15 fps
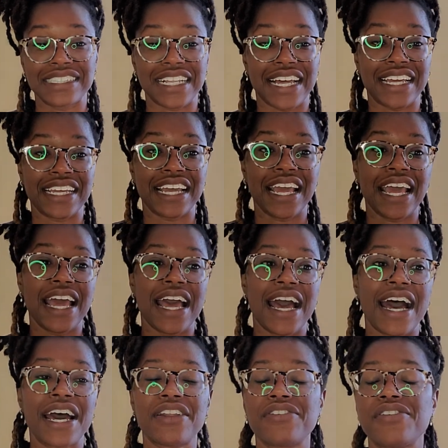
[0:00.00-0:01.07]
Like,
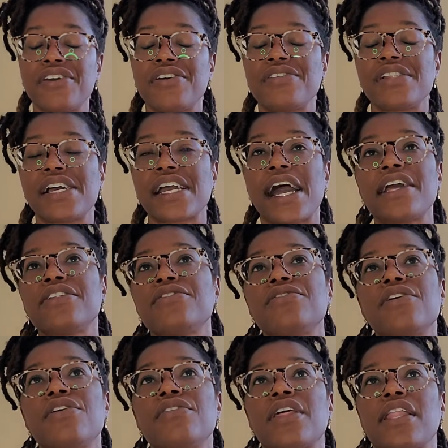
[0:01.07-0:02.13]
I don't know, like I do
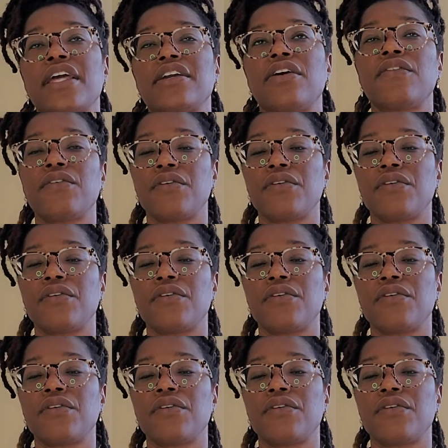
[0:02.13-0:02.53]
know that like of